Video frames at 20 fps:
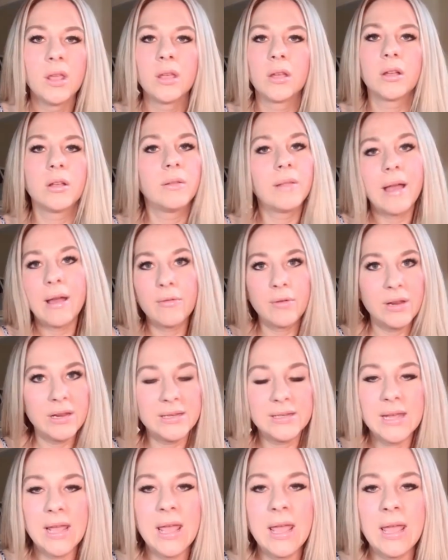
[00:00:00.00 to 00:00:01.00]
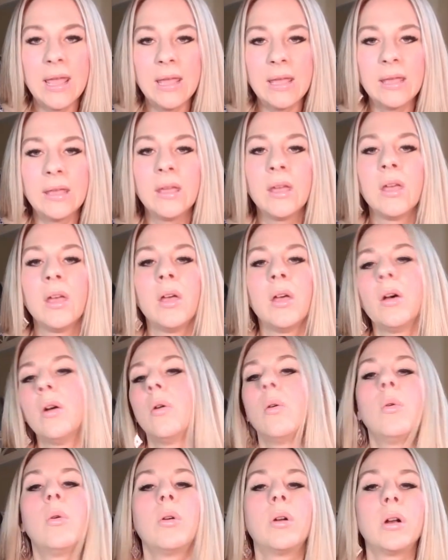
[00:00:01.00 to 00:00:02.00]
cloudy day,
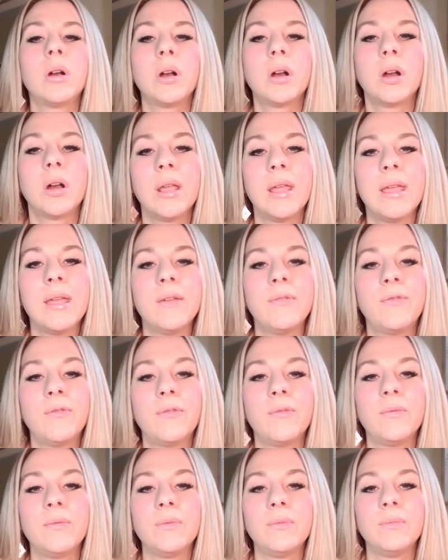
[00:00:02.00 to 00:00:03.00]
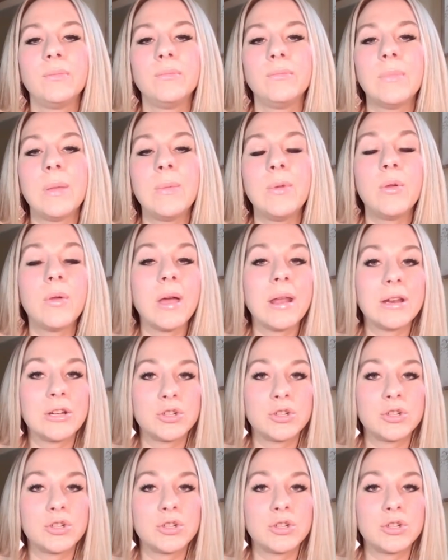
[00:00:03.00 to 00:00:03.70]
or if maybe you got a